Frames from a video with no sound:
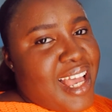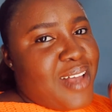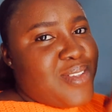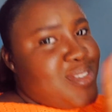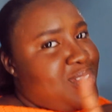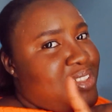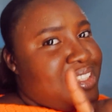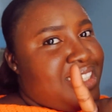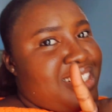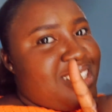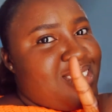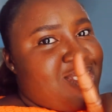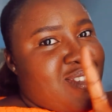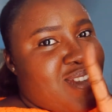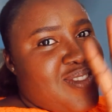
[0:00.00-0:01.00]
See you in the
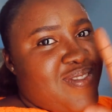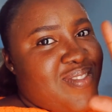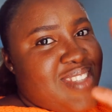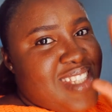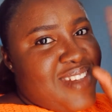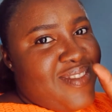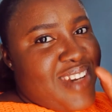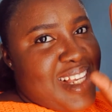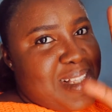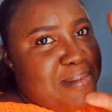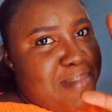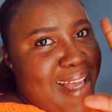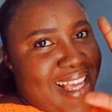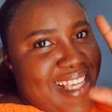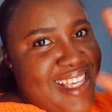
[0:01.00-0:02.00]
next one. Stay blessed.
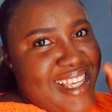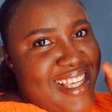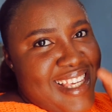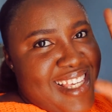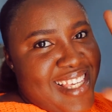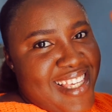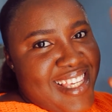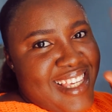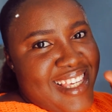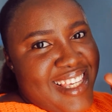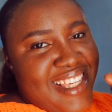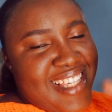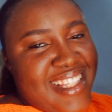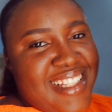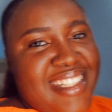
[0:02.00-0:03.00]

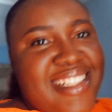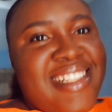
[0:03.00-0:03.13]
Bye.